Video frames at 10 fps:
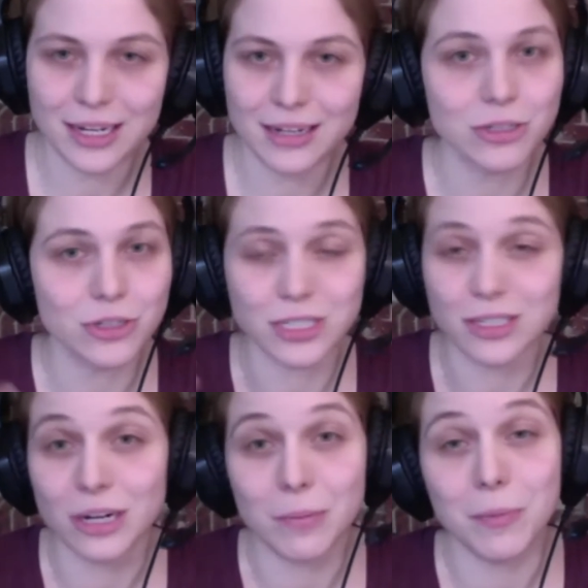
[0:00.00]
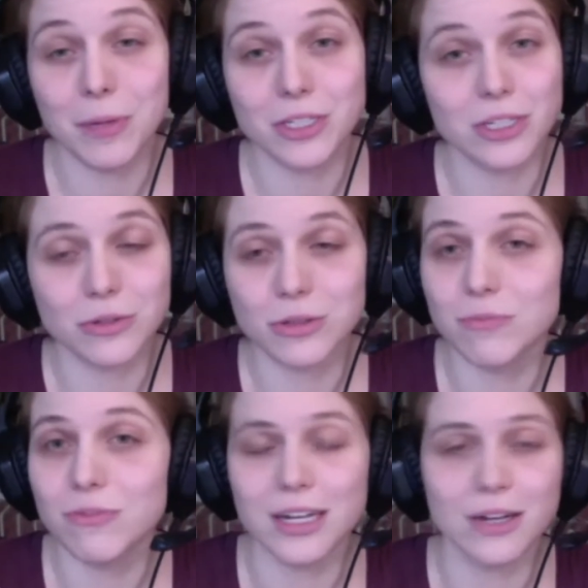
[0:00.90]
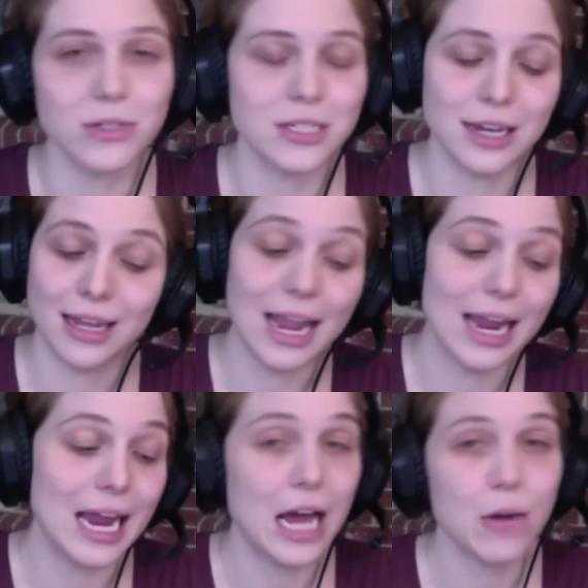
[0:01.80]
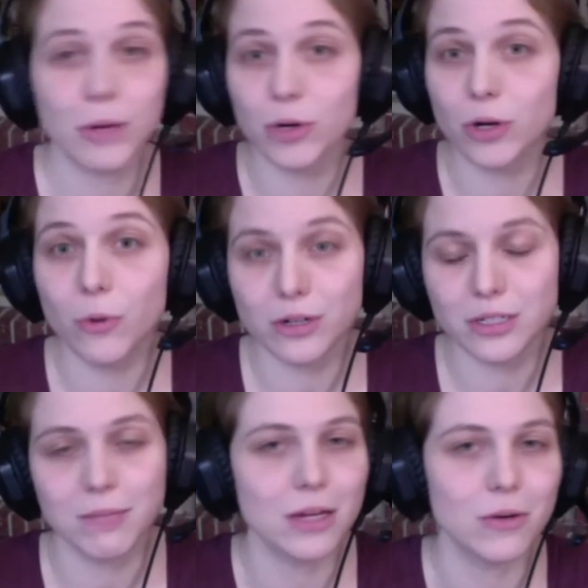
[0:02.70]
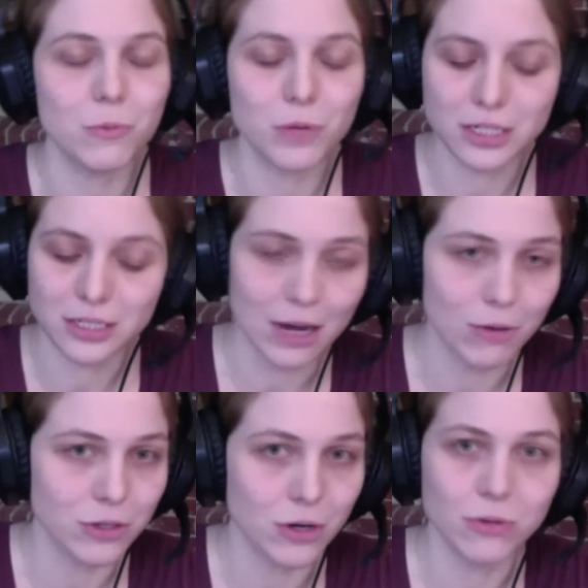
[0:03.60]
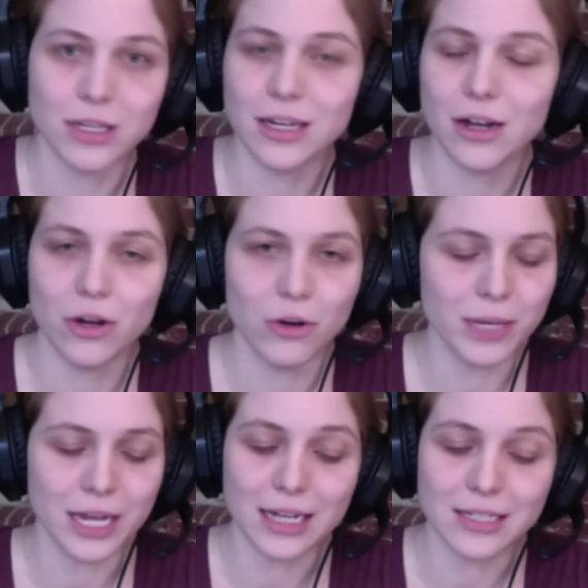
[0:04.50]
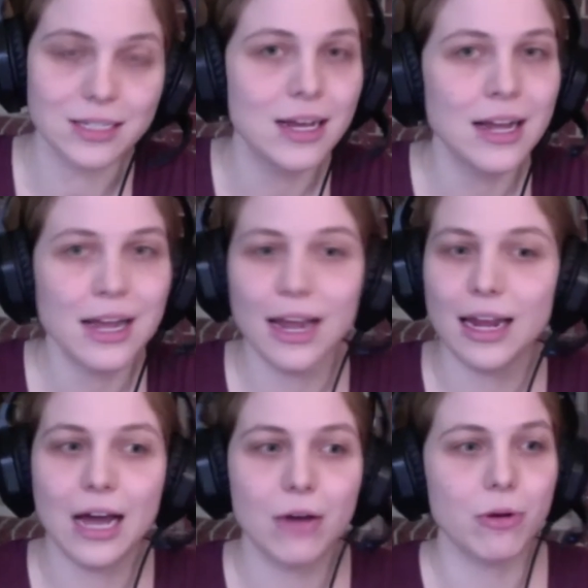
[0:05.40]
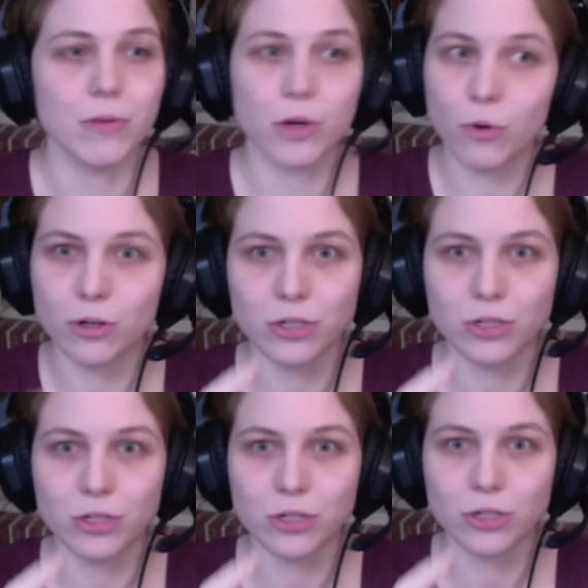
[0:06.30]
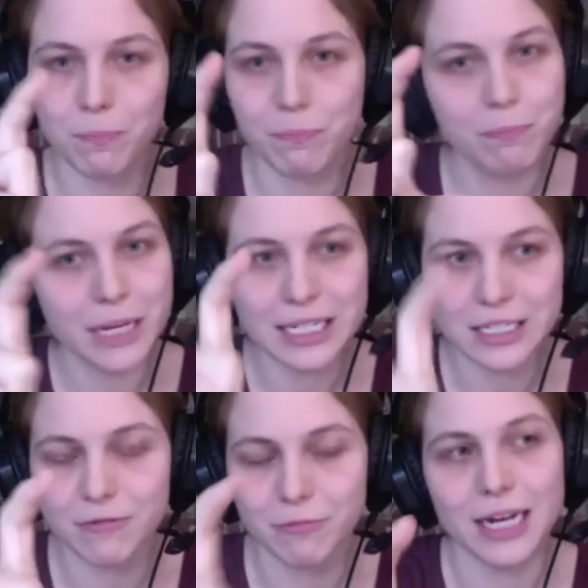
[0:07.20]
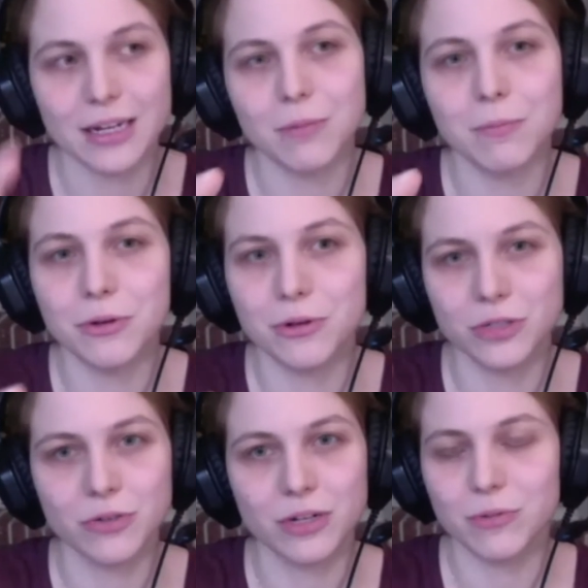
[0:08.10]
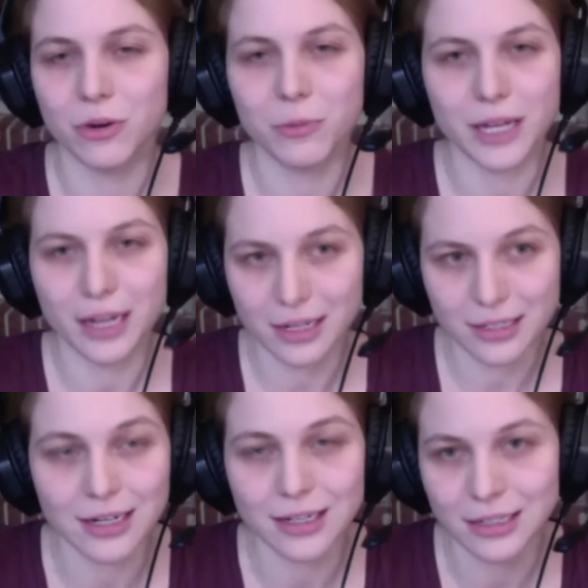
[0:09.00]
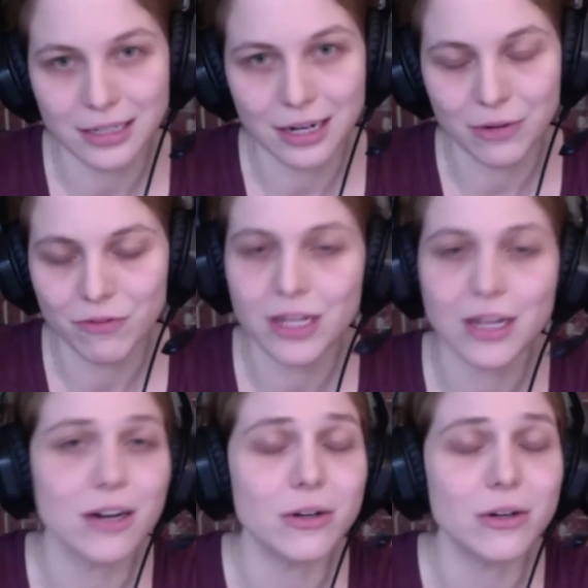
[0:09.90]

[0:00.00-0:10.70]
You just look up a bunch of YouTube videos saying, hey, how do I record something with sound only on OBS? Hey, how do I record just a little piece of my computer screen with OBS and get sound and video?